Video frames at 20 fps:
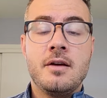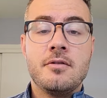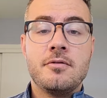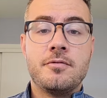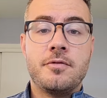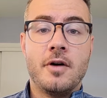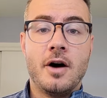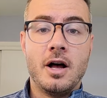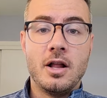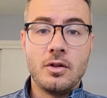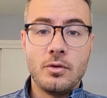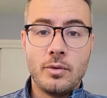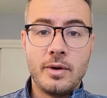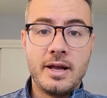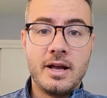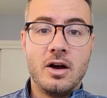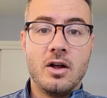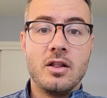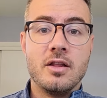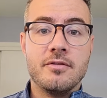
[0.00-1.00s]

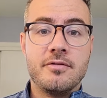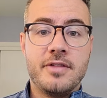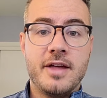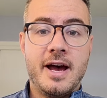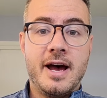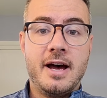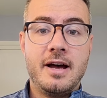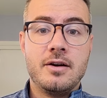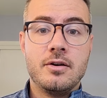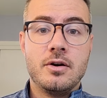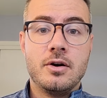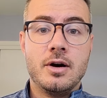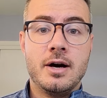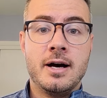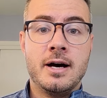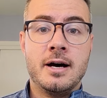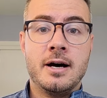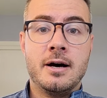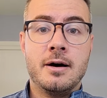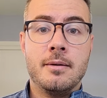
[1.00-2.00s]
Following all of that,
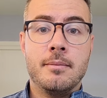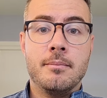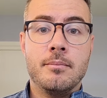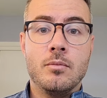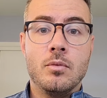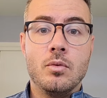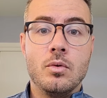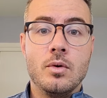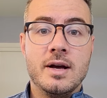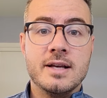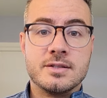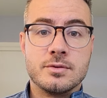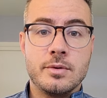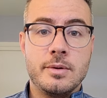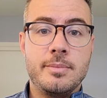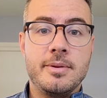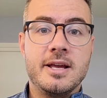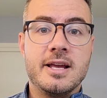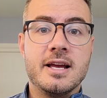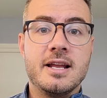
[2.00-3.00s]
as
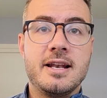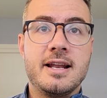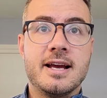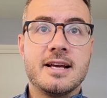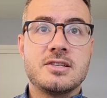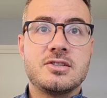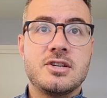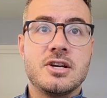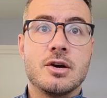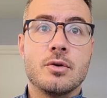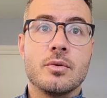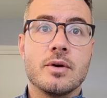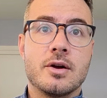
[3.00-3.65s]
we begin next year,